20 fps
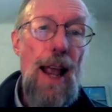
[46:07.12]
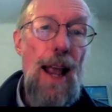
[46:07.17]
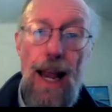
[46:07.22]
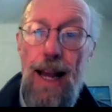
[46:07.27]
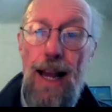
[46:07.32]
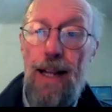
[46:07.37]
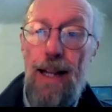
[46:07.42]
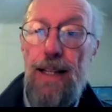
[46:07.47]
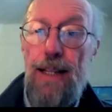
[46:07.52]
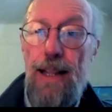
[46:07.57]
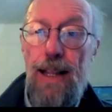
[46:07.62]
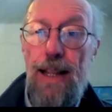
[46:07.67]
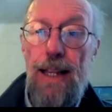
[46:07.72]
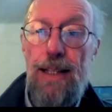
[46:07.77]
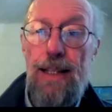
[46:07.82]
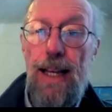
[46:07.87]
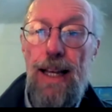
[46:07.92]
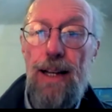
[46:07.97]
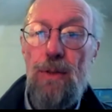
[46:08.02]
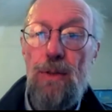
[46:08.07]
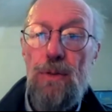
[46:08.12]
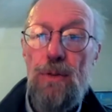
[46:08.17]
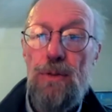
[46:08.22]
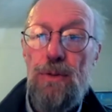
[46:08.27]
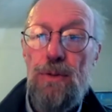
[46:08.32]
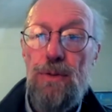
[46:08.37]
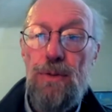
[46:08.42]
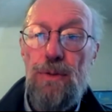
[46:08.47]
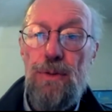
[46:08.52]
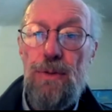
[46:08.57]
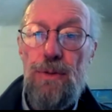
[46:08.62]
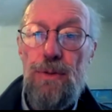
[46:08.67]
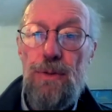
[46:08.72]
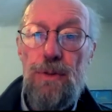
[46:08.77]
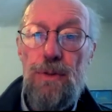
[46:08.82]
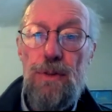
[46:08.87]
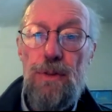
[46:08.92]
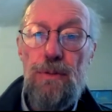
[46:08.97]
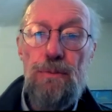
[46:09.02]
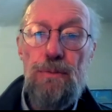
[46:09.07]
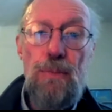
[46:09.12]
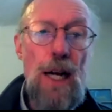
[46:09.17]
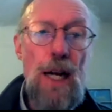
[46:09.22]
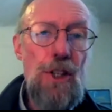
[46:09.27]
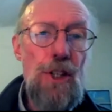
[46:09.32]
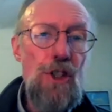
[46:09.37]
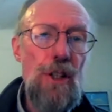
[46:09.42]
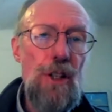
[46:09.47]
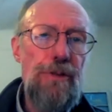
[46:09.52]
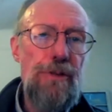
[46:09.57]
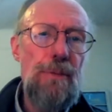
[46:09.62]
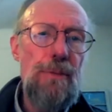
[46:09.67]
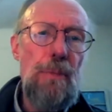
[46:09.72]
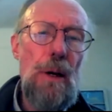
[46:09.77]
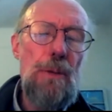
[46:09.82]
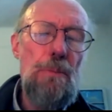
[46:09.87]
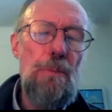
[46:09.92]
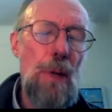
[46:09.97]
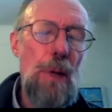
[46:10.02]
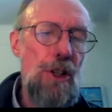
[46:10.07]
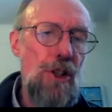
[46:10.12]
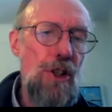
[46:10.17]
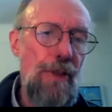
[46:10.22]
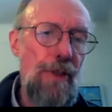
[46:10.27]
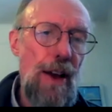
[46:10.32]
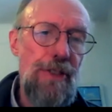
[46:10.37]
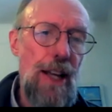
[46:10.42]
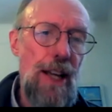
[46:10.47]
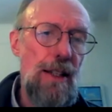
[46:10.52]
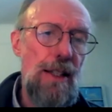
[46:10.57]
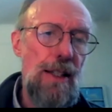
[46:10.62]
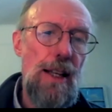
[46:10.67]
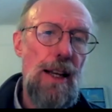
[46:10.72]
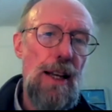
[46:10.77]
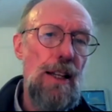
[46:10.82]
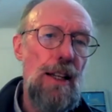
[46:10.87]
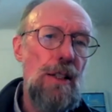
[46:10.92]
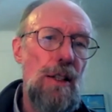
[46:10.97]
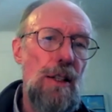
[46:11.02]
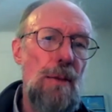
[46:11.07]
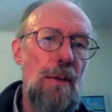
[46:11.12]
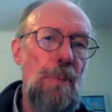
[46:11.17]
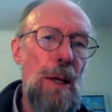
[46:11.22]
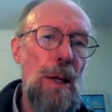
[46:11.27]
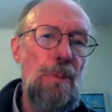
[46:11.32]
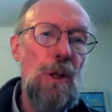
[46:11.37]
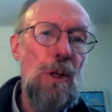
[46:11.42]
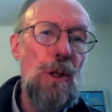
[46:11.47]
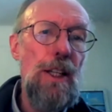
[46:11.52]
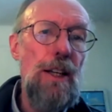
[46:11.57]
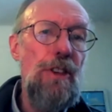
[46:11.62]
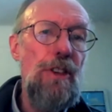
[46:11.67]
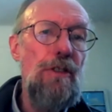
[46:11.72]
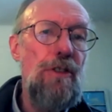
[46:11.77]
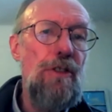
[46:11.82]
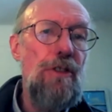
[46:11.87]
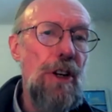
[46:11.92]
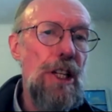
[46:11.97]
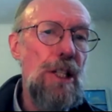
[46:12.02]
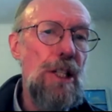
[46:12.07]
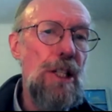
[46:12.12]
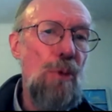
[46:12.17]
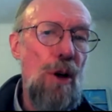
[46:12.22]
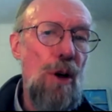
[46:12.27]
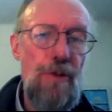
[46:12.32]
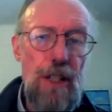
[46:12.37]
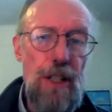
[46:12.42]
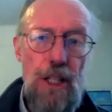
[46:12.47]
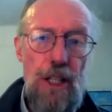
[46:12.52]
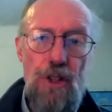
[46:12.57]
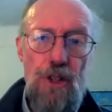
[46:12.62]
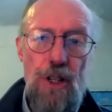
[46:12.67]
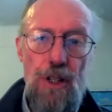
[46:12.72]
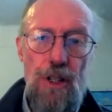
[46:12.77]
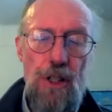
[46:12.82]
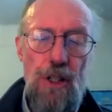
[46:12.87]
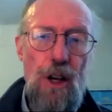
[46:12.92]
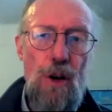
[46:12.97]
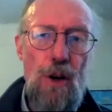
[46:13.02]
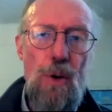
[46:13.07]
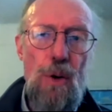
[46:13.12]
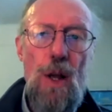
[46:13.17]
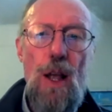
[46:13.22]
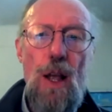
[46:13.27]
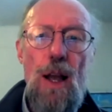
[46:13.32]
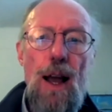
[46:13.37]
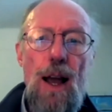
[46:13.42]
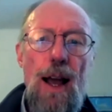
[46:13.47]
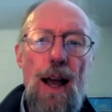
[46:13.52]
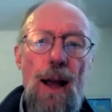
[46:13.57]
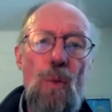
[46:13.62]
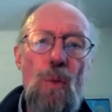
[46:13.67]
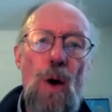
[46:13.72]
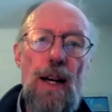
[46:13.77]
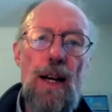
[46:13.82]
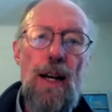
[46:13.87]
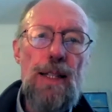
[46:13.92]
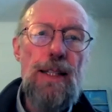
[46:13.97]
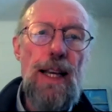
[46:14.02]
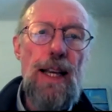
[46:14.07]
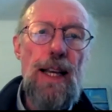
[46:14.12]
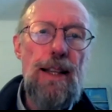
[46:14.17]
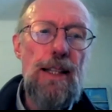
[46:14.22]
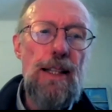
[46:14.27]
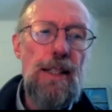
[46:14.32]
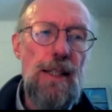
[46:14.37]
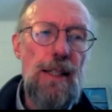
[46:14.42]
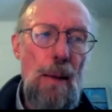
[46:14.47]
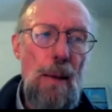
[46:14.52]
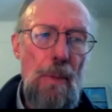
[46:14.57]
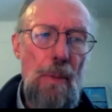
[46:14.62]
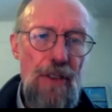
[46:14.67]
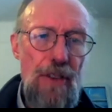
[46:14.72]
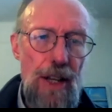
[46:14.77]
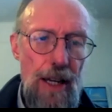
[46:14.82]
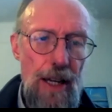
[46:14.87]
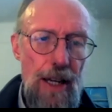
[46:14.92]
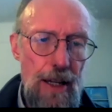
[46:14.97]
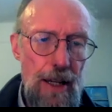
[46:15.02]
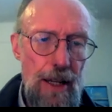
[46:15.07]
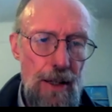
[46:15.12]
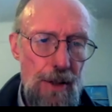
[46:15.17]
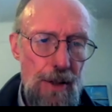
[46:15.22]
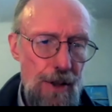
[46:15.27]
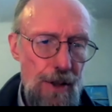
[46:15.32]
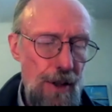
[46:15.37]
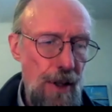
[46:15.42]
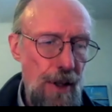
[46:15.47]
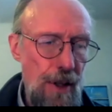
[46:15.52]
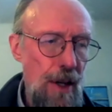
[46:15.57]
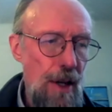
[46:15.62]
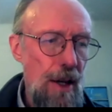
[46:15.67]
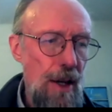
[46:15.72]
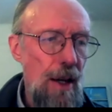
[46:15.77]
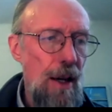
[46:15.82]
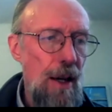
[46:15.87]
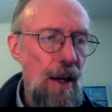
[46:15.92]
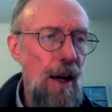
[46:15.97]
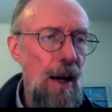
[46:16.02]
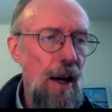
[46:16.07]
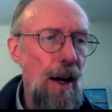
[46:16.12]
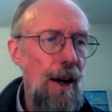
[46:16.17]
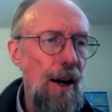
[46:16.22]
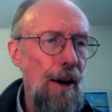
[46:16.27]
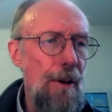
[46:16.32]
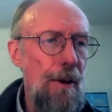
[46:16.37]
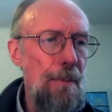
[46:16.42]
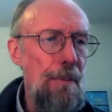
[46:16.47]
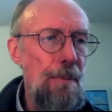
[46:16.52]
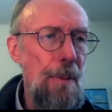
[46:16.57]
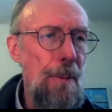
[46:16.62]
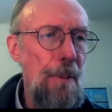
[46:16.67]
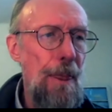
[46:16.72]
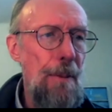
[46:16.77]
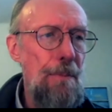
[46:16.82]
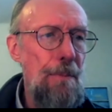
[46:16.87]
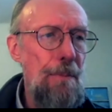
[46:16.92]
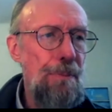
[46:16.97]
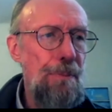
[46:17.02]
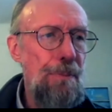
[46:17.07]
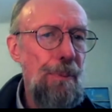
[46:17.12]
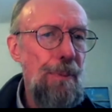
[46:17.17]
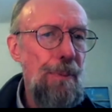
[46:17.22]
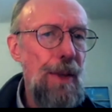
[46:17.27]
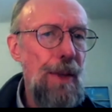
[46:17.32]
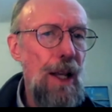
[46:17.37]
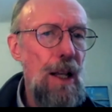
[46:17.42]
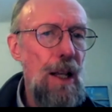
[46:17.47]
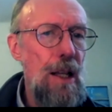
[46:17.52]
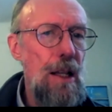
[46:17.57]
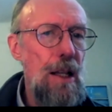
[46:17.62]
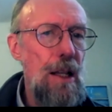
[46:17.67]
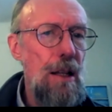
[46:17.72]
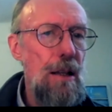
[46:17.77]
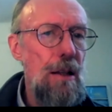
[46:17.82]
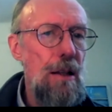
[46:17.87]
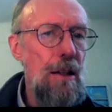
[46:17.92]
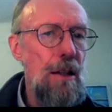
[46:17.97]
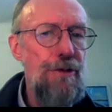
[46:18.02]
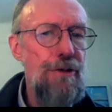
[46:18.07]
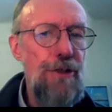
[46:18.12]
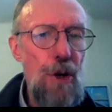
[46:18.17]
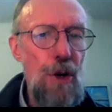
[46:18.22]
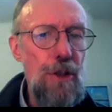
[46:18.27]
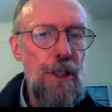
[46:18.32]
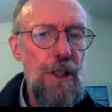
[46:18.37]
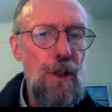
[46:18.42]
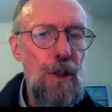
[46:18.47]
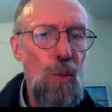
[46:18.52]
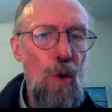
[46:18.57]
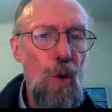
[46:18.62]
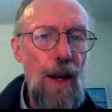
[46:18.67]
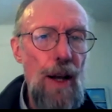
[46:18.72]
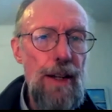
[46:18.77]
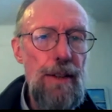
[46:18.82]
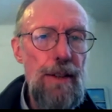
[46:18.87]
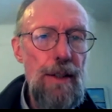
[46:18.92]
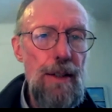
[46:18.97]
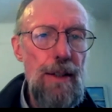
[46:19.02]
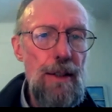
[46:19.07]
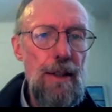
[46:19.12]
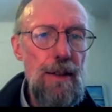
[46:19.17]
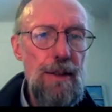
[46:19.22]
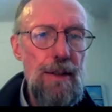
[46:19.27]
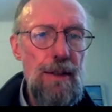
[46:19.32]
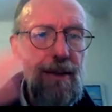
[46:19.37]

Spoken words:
And I think that much of Afghanistan is people live in very small villages. So I want to say that some of it is the folks in one